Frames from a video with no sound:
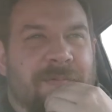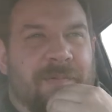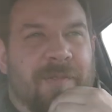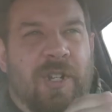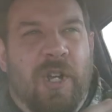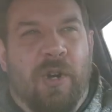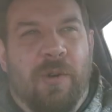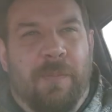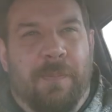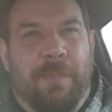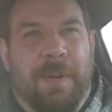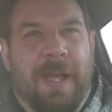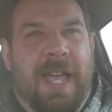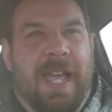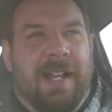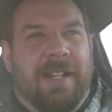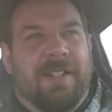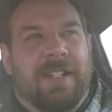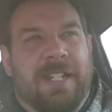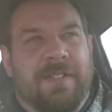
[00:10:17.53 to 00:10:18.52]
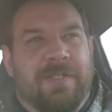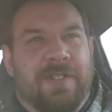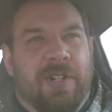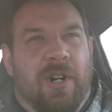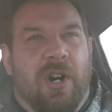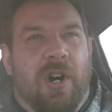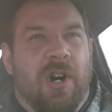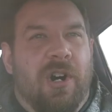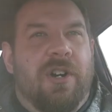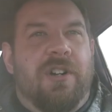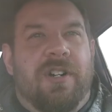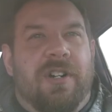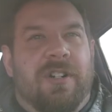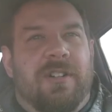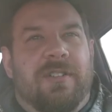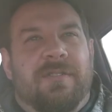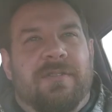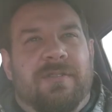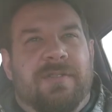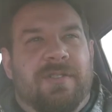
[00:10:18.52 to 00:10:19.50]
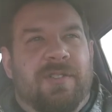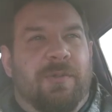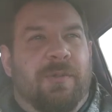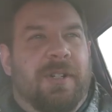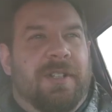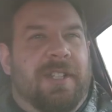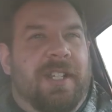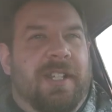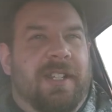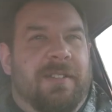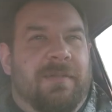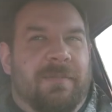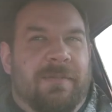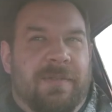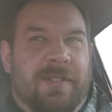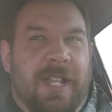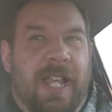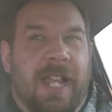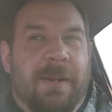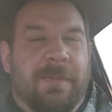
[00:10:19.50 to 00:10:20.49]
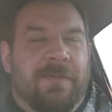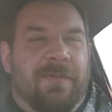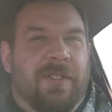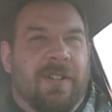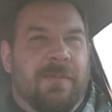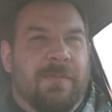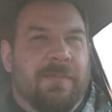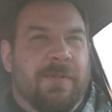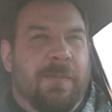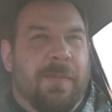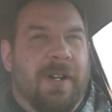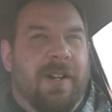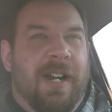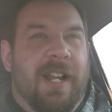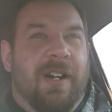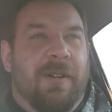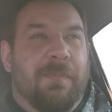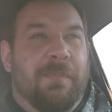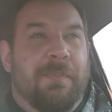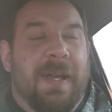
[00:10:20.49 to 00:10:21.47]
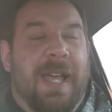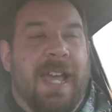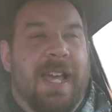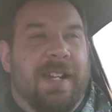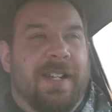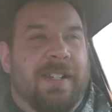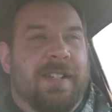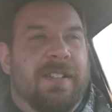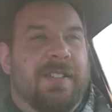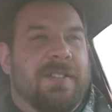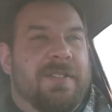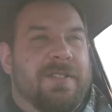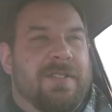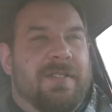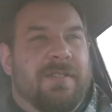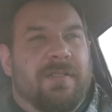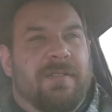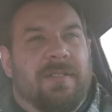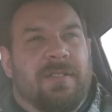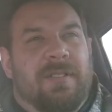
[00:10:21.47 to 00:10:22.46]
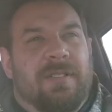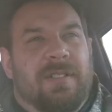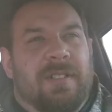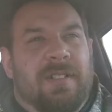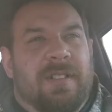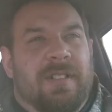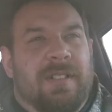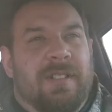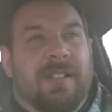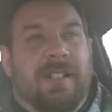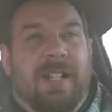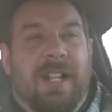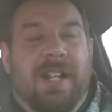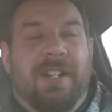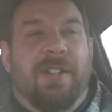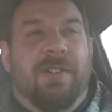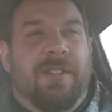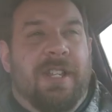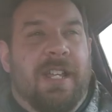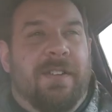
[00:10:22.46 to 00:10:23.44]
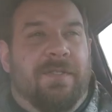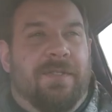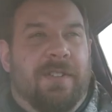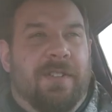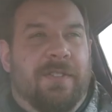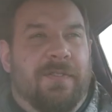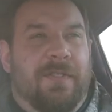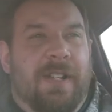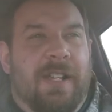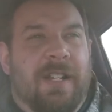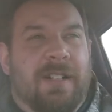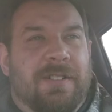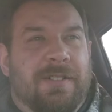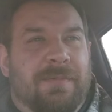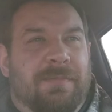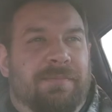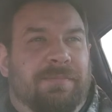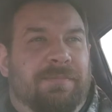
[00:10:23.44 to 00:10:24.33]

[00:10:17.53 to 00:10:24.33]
go back even harder to what they came from, no matter how bad it is. I know that for a fact.